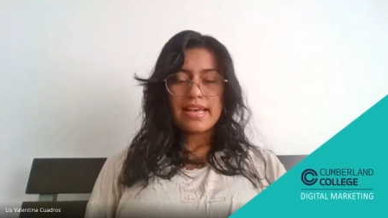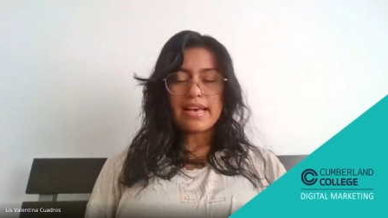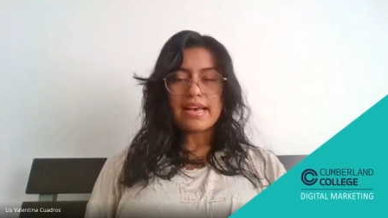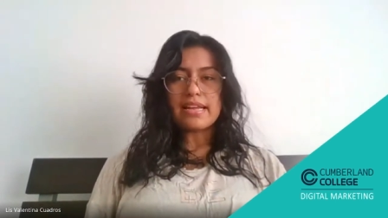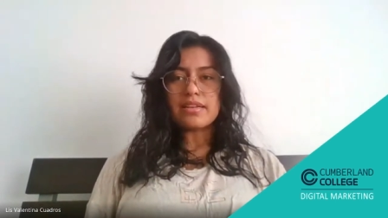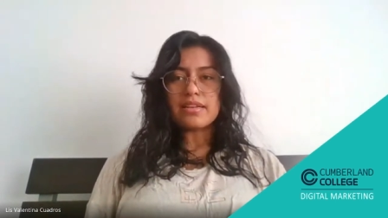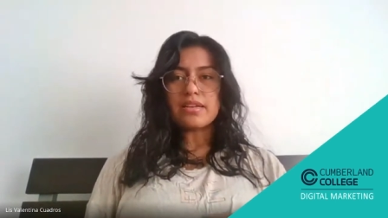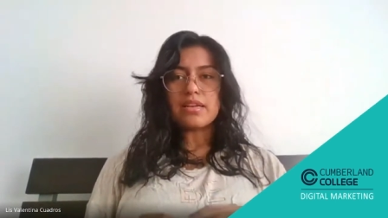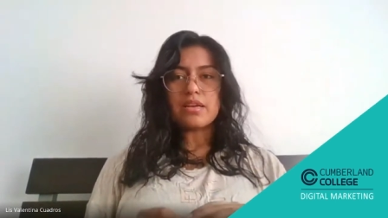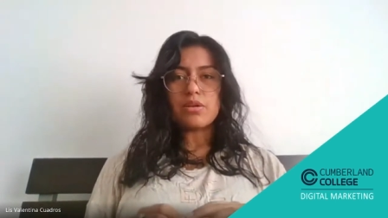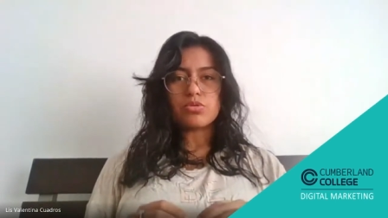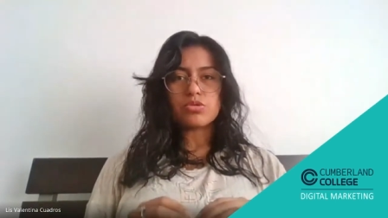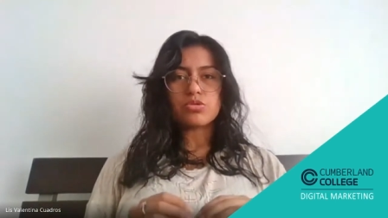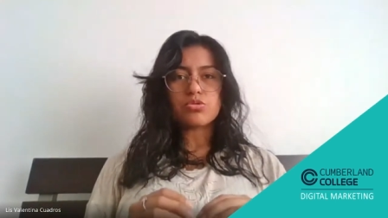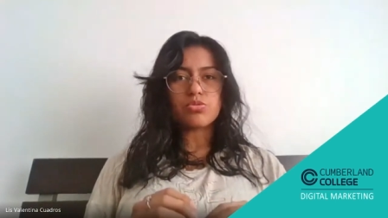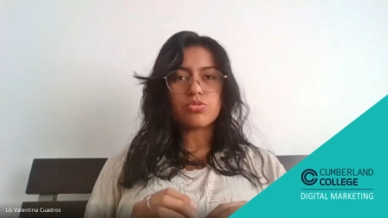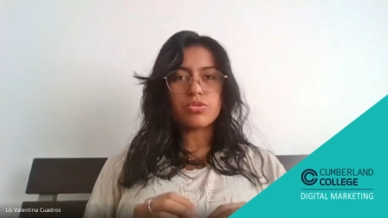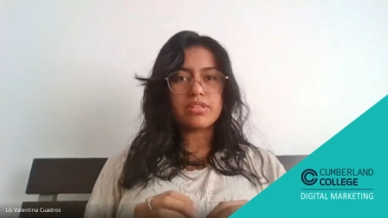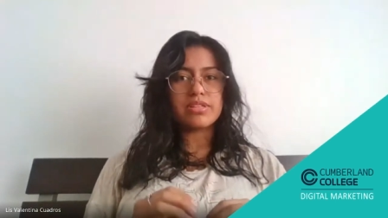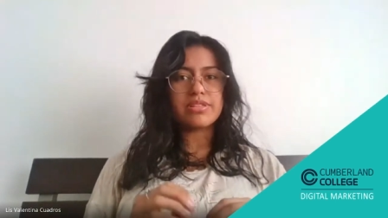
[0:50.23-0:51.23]
And it was
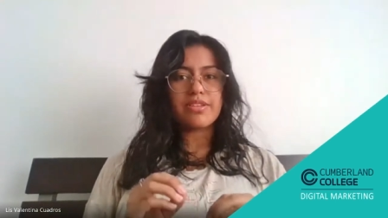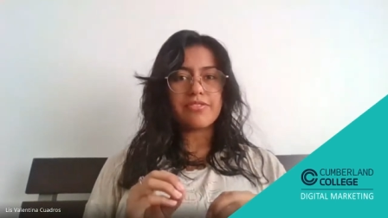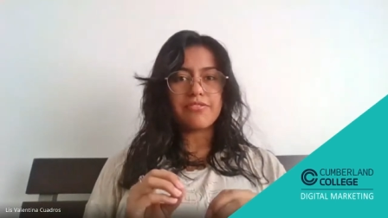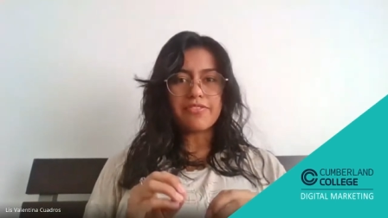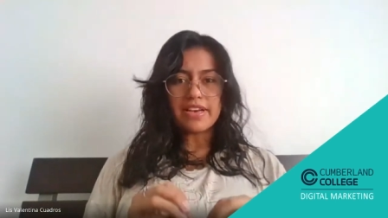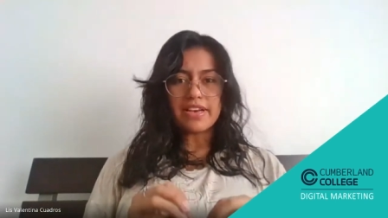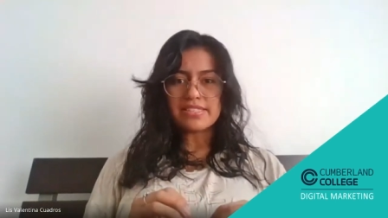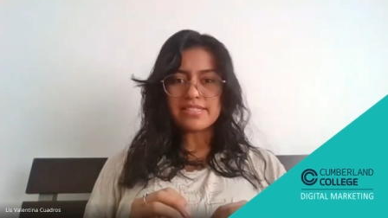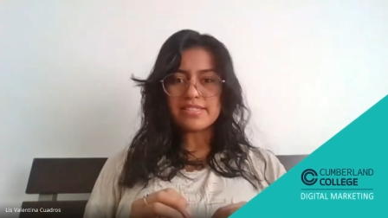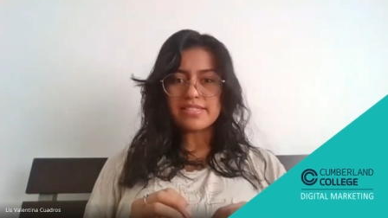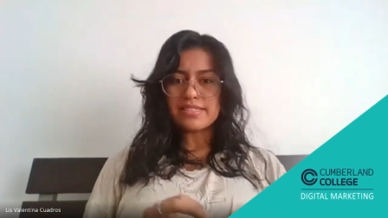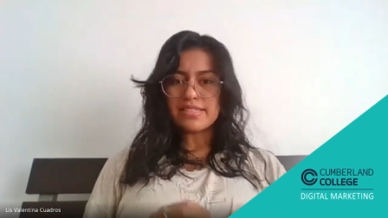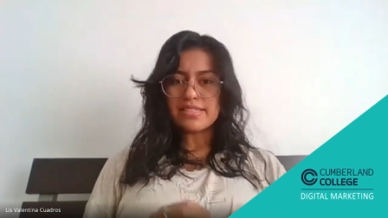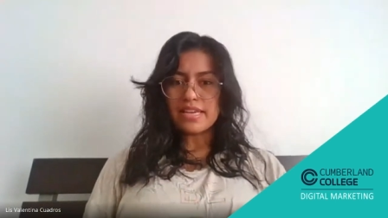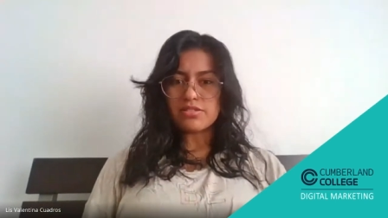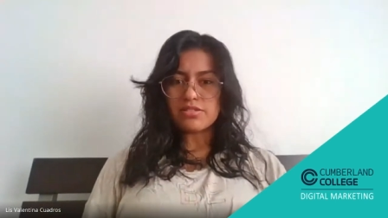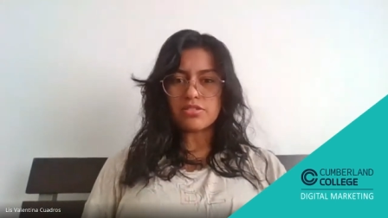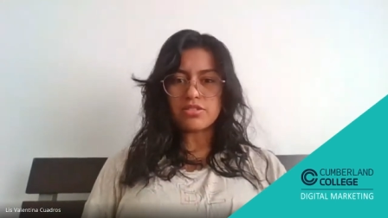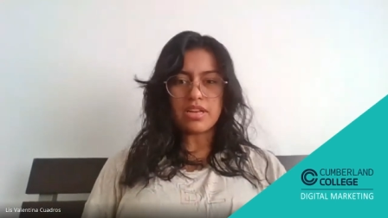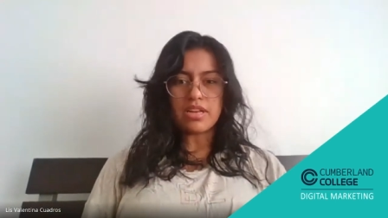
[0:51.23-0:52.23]
really the fastest
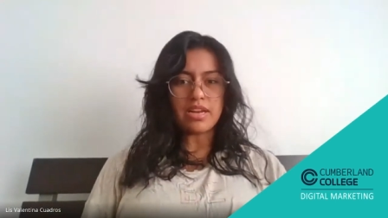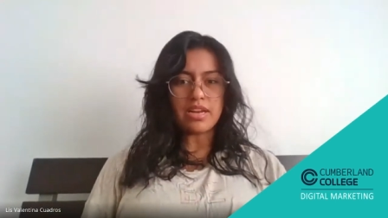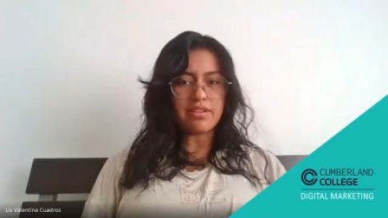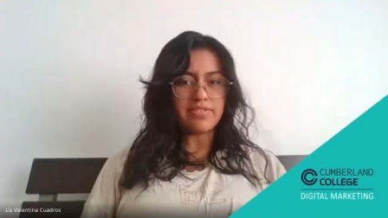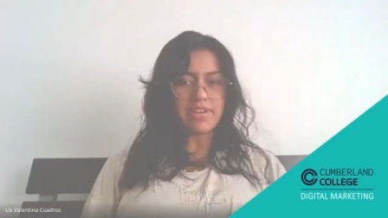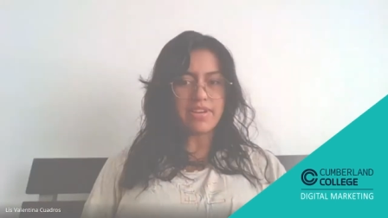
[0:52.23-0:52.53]
answer that I've